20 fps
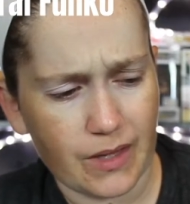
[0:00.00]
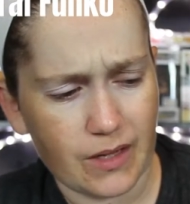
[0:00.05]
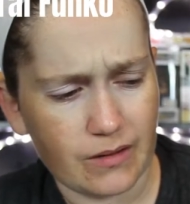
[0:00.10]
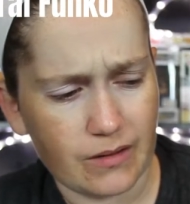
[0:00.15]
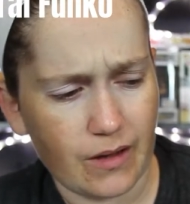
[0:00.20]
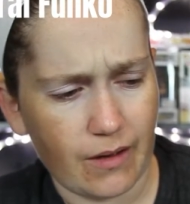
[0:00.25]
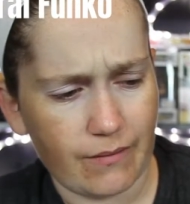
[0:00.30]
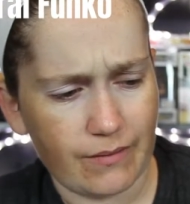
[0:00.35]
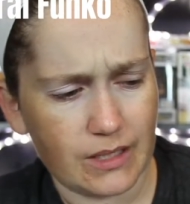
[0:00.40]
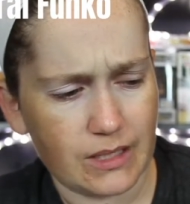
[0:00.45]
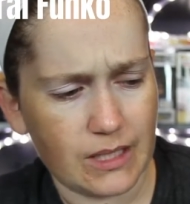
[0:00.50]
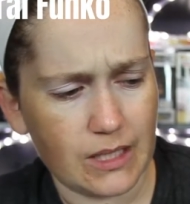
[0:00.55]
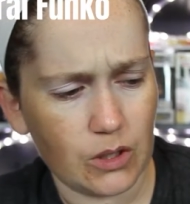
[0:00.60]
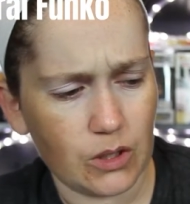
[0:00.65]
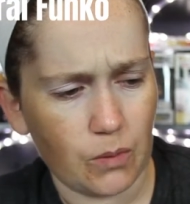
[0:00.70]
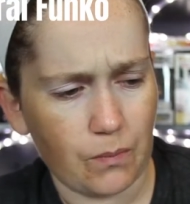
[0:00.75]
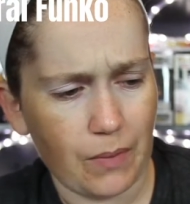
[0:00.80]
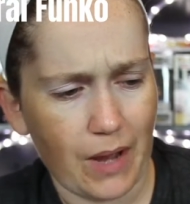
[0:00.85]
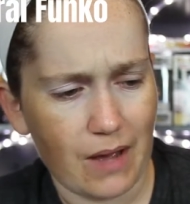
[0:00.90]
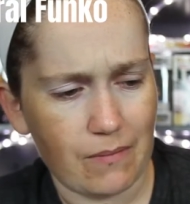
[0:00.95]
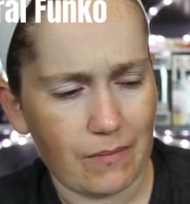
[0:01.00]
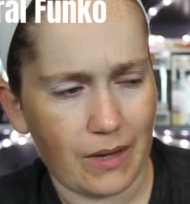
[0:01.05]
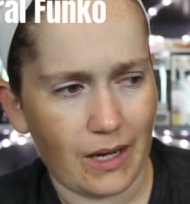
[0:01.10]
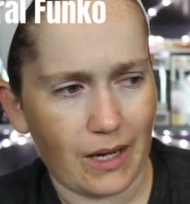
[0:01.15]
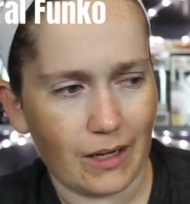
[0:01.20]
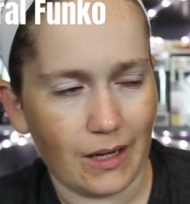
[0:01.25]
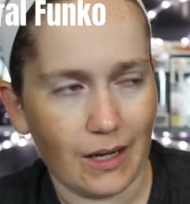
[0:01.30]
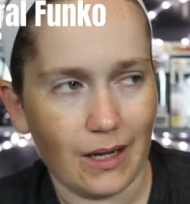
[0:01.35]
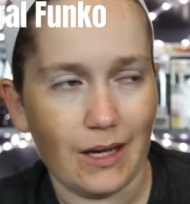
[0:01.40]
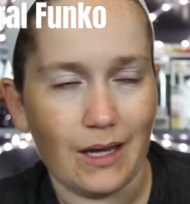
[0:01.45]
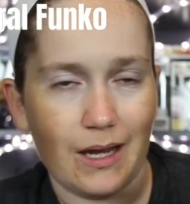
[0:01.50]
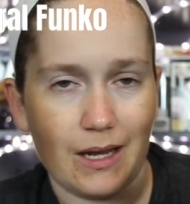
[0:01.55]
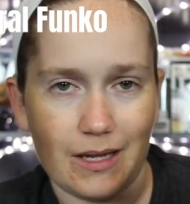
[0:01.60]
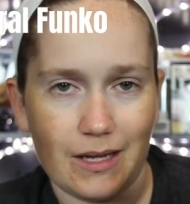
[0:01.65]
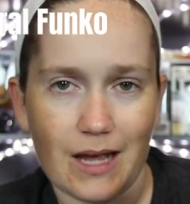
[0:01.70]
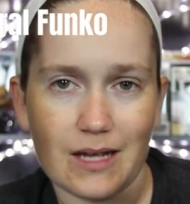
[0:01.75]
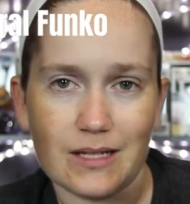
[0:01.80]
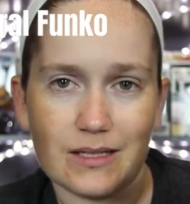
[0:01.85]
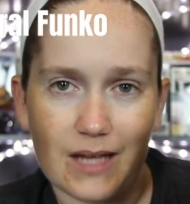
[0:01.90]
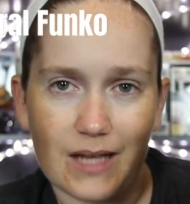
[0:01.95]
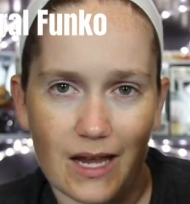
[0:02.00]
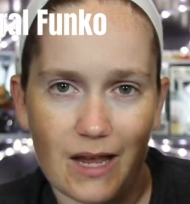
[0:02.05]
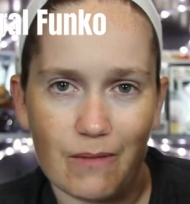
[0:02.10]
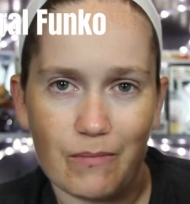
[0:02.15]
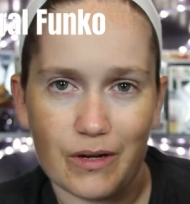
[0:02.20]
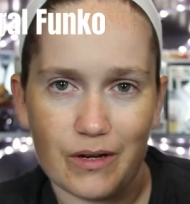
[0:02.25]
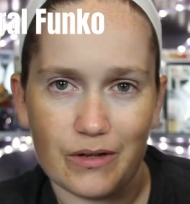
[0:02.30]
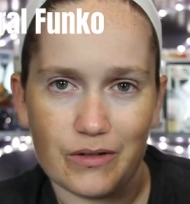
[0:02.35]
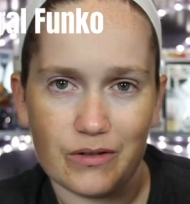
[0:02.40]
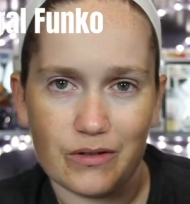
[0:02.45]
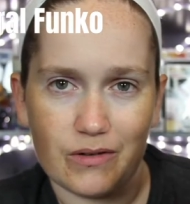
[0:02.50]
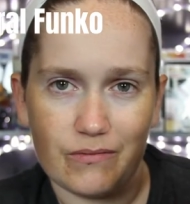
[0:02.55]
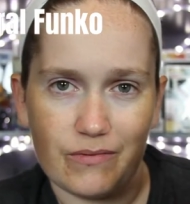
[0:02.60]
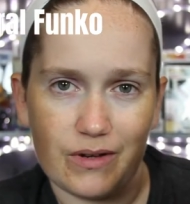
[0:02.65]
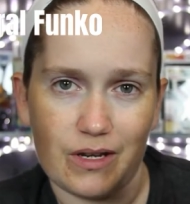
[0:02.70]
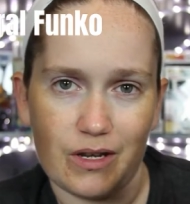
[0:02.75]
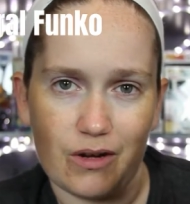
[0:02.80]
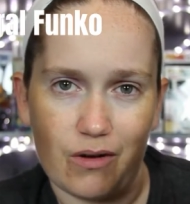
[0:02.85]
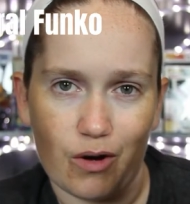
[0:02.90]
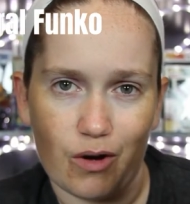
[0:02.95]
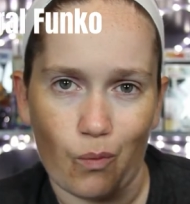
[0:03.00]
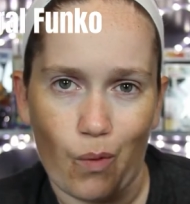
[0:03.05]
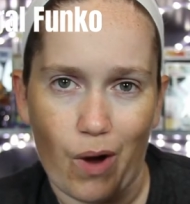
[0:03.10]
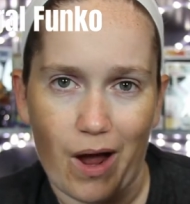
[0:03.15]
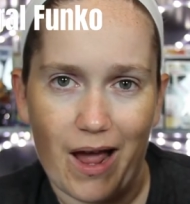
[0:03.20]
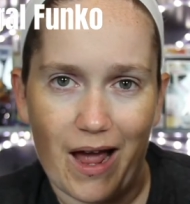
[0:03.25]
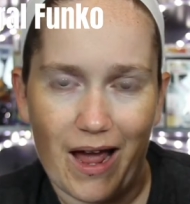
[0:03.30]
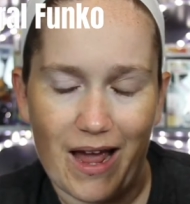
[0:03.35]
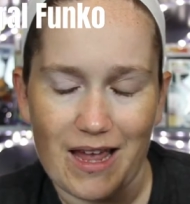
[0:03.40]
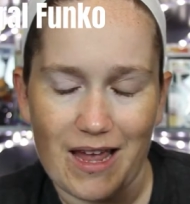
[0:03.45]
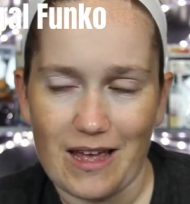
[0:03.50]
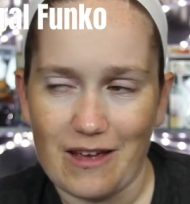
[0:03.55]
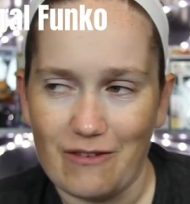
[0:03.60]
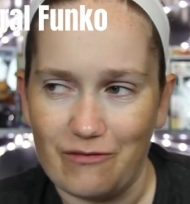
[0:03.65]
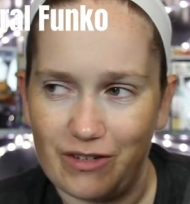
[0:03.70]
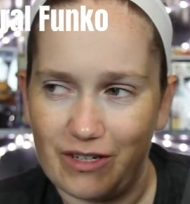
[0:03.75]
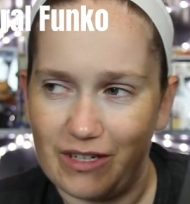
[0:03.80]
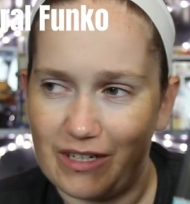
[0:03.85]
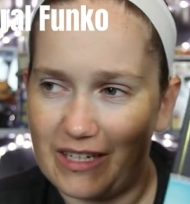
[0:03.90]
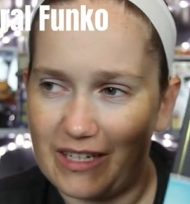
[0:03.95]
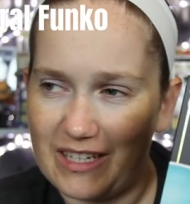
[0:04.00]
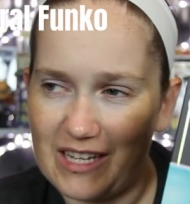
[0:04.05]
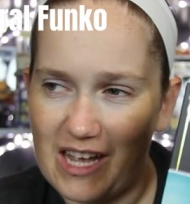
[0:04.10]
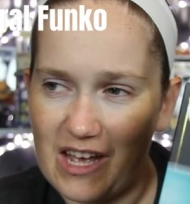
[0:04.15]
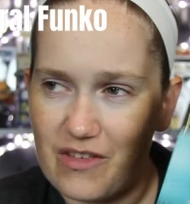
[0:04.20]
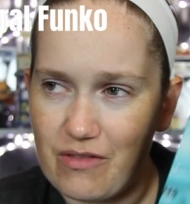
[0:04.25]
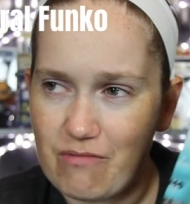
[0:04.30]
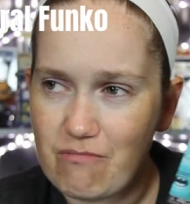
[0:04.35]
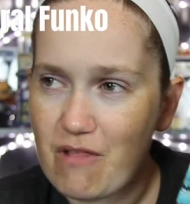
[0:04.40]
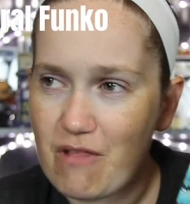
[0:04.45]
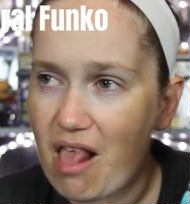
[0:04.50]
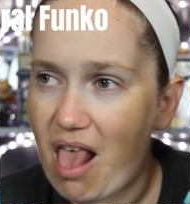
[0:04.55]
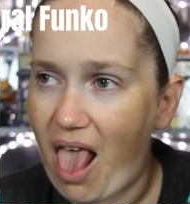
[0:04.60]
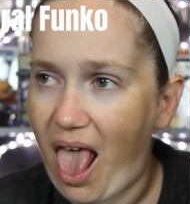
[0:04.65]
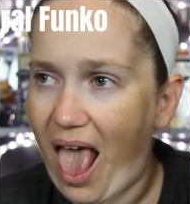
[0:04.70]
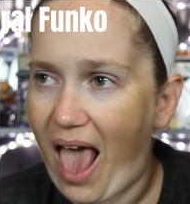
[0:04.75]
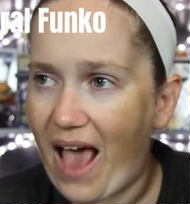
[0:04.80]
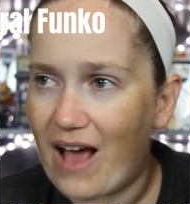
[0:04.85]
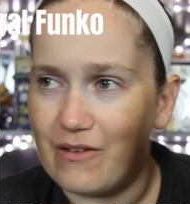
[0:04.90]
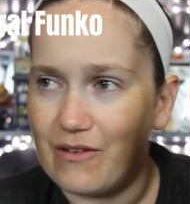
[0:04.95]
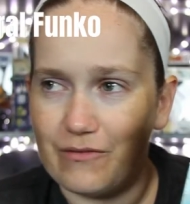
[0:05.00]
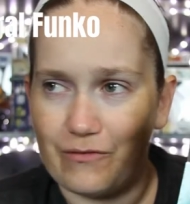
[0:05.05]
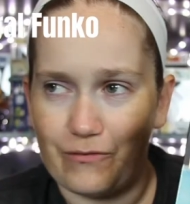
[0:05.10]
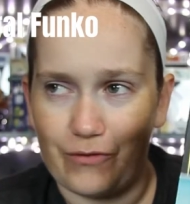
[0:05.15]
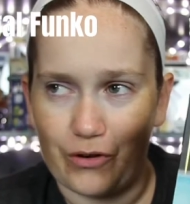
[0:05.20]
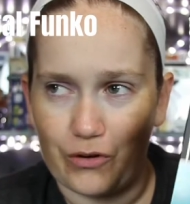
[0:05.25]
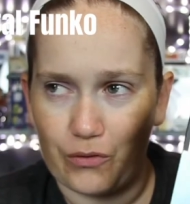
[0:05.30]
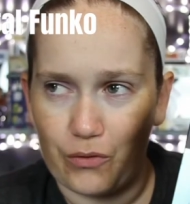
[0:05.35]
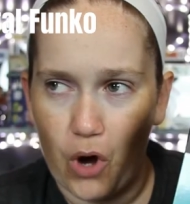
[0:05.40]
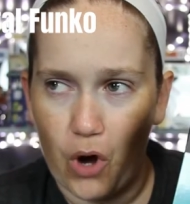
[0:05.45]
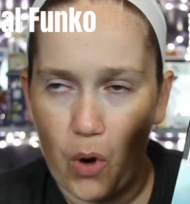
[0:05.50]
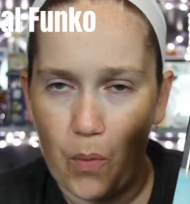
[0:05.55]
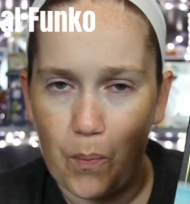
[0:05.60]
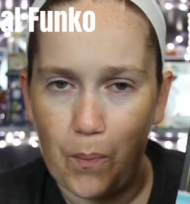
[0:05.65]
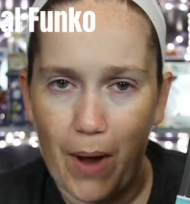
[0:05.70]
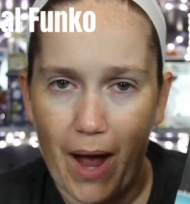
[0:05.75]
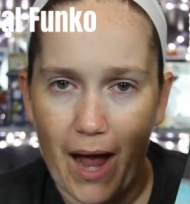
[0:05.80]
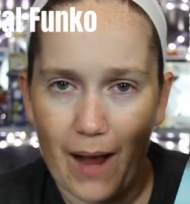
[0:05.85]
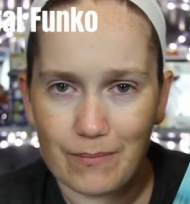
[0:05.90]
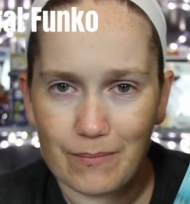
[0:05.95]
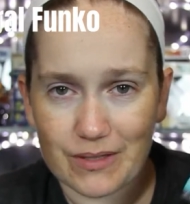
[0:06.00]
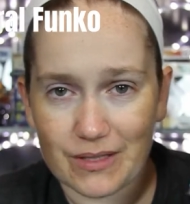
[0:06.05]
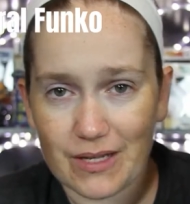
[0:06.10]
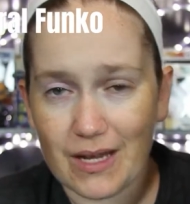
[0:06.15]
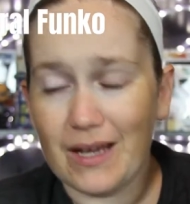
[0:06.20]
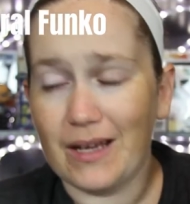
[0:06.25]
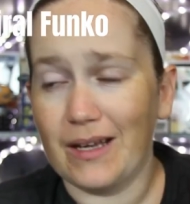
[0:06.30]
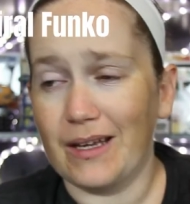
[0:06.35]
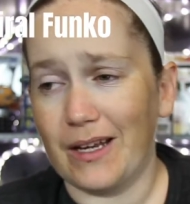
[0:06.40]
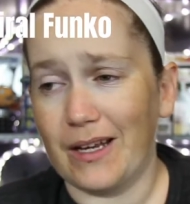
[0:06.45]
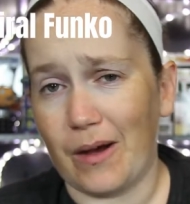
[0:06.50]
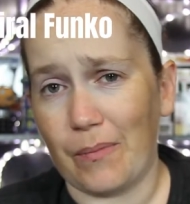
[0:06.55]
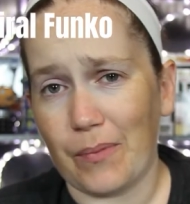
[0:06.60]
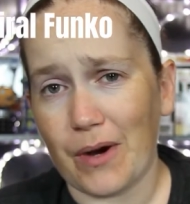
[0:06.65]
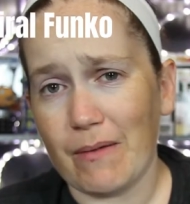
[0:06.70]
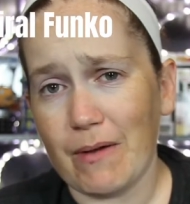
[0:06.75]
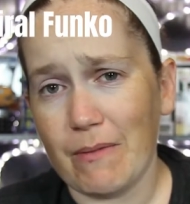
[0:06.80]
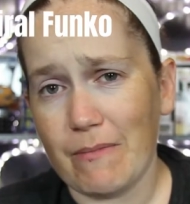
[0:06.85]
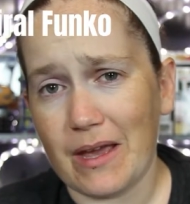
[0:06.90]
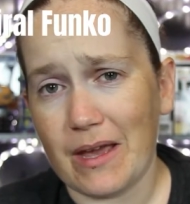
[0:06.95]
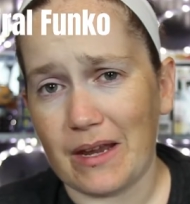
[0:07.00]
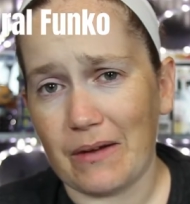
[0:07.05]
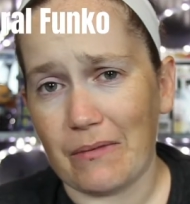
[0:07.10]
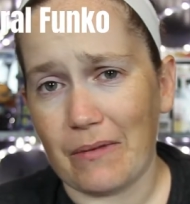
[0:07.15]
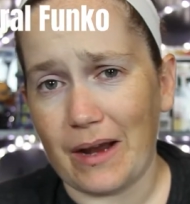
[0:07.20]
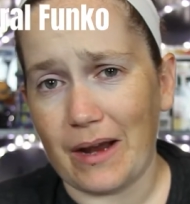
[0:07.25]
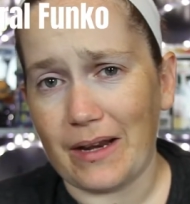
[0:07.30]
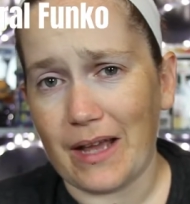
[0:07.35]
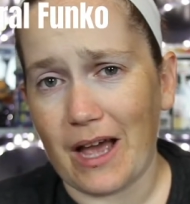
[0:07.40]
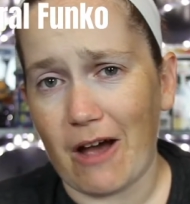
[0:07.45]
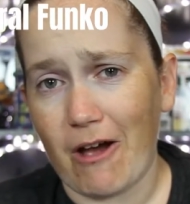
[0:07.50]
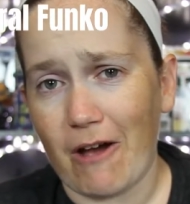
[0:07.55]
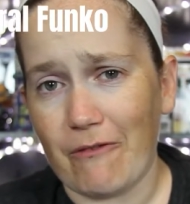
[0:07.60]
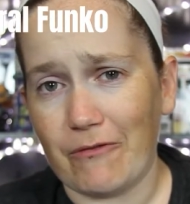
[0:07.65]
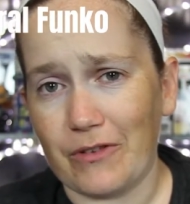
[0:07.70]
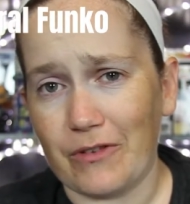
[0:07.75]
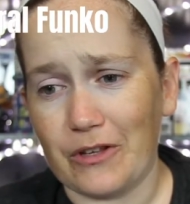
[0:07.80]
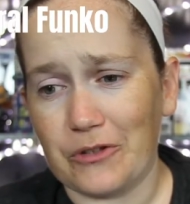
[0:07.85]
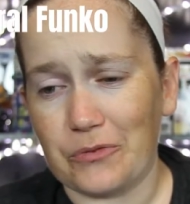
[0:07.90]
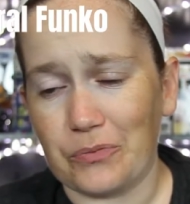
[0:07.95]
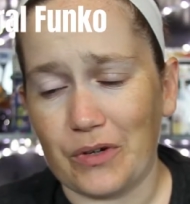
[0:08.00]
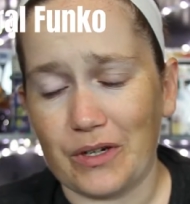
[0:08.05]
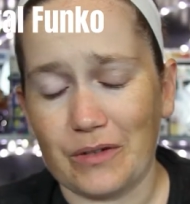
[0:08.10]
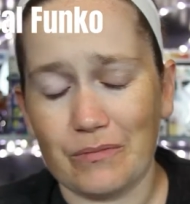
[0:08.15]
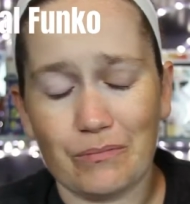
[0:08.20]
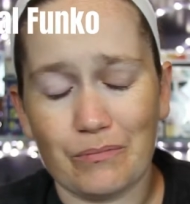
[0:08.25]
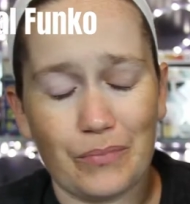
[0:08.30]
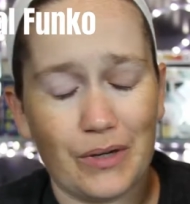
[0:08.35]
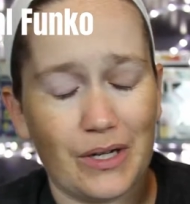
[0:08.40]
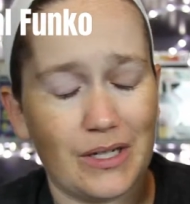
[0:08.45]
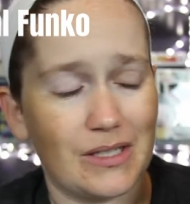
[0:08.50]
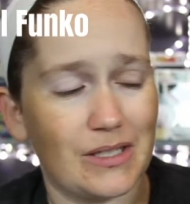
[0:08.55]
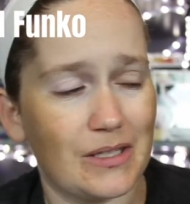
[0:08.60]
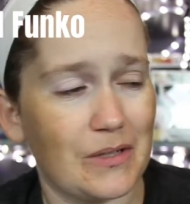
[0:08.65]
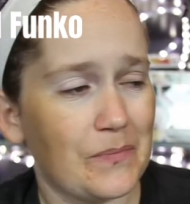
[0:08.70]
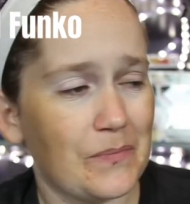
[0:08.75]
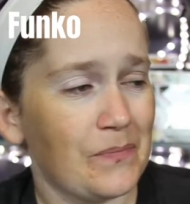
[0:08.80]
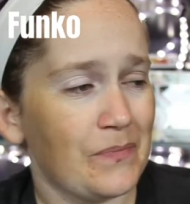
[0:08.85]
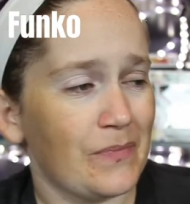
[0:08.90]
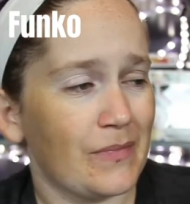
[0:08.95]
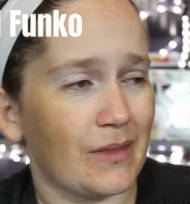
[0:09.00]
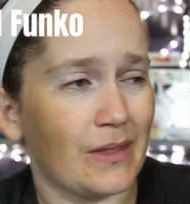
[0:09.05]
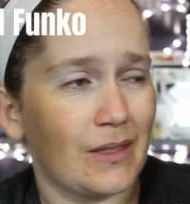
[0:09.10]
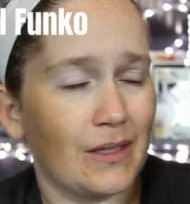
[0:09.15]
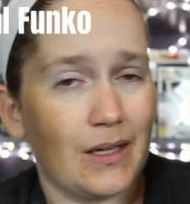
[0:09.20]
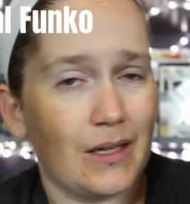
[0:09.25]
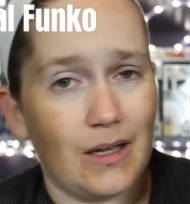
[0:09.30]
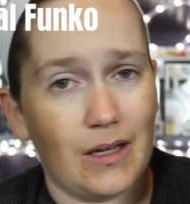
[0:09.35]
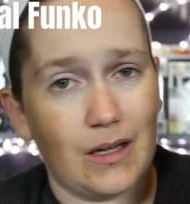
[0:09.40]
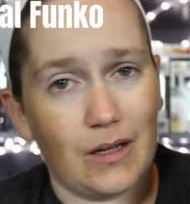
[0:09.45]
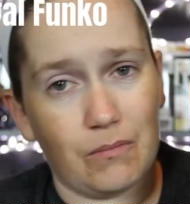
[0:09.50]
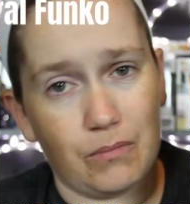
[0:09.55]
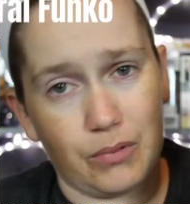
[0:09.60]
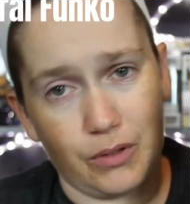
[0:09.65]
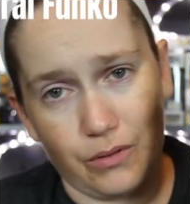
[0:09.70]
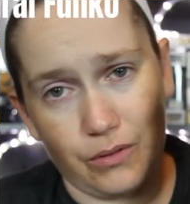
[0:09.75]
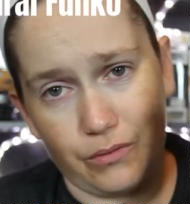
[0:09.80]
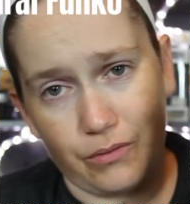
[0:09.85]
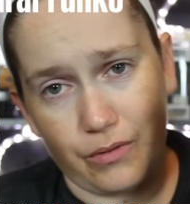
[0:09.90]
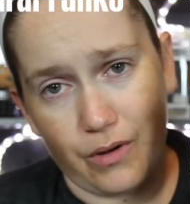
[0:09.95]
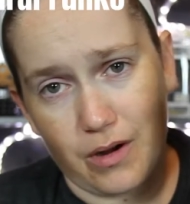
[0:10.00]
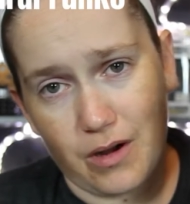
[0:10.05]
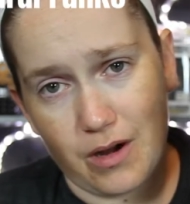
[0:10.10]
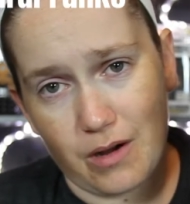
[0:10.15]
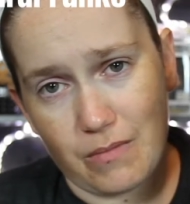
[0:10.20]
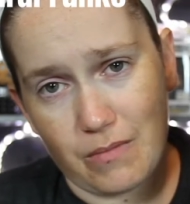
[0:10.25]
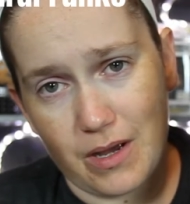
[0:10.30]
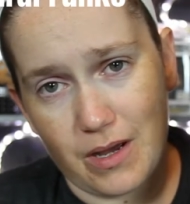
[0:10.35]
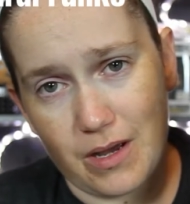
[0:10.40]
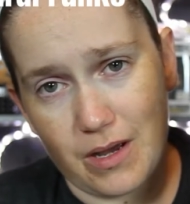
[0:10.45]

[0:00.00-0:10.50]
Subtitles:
of the teal Batman. And yes, I am going to do a video on why I have a bleh for chrome pops. And I'll probably make it right now after this one, but blue chrome